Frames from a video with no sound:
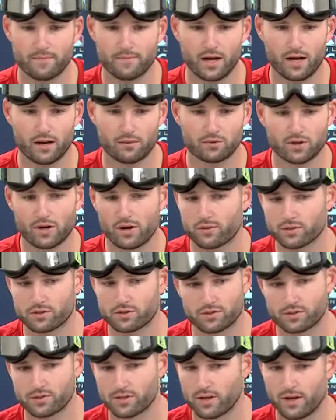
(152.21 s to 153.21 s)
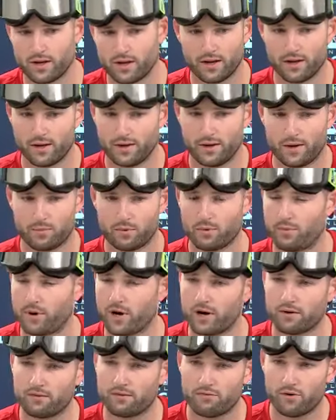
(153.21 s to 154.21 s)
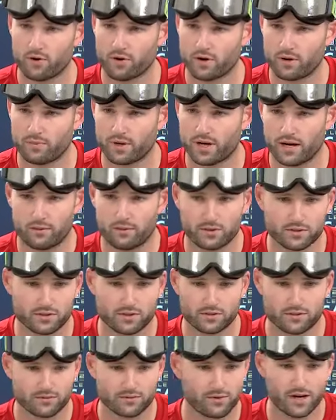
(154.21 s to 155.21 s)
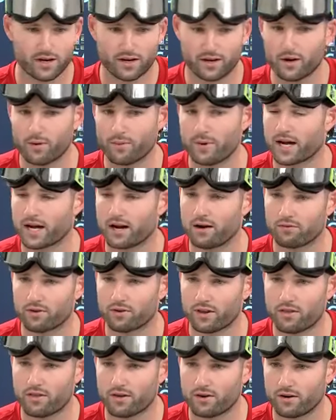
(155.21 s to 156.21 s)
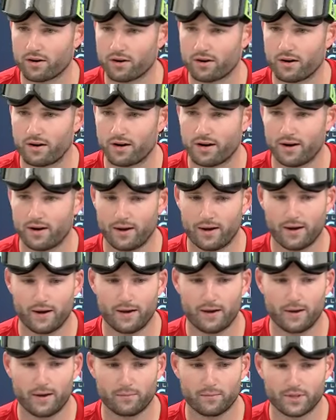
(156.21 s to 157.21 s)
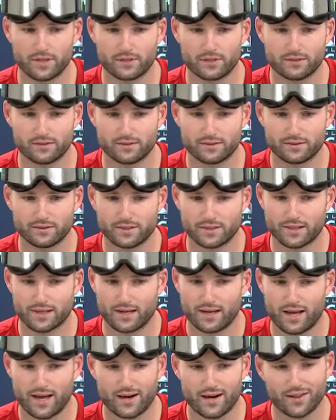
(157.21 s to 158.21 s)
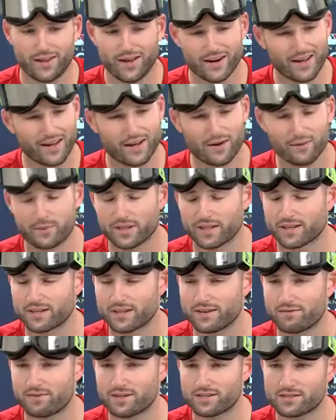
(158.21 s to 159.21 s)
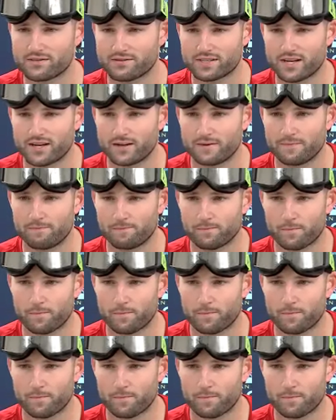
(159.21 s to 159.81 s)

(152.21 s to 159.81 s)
So I was prepared for it, but I was ready to go back out for the third. And had a lot of help on the defensive side.